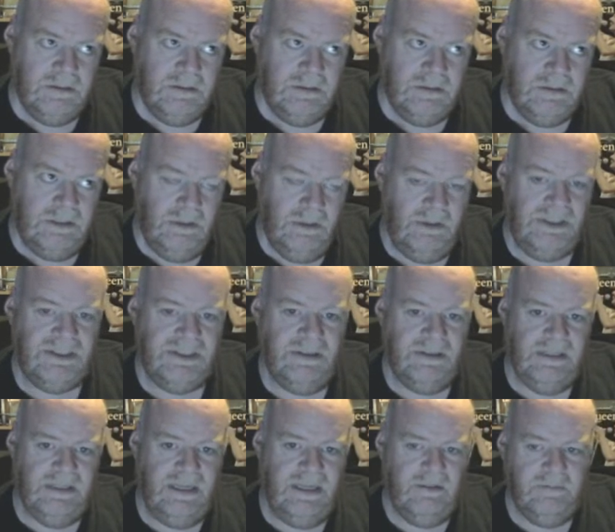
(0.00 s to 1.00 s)
only
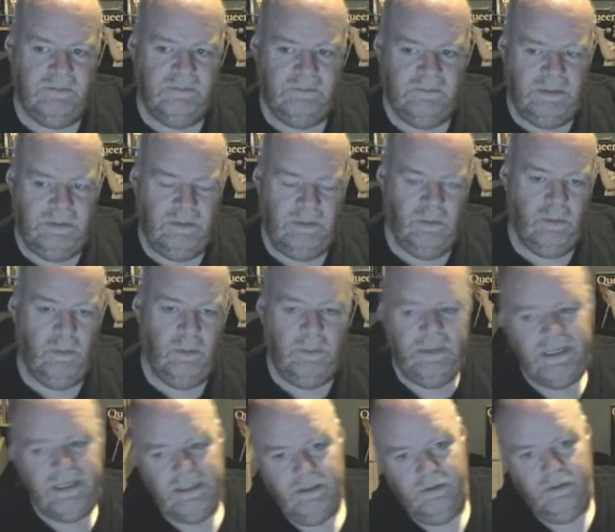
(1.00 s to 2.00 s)
song that people were
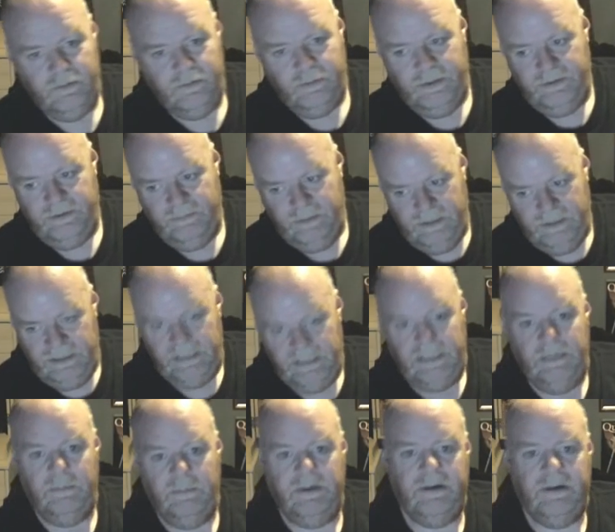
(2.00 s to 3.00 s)
peed off with when
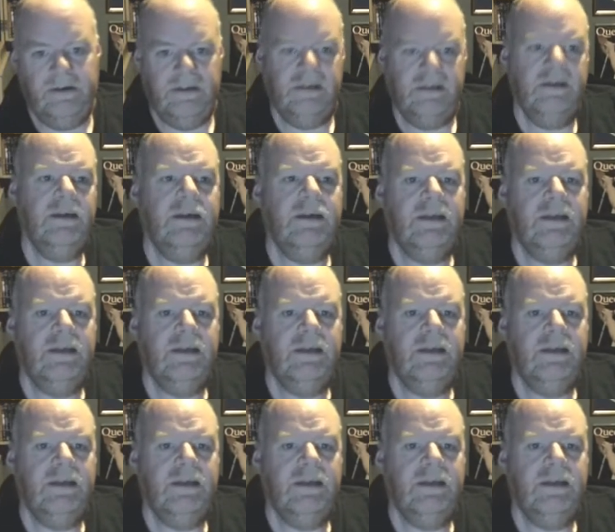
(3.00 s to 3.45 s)
EMI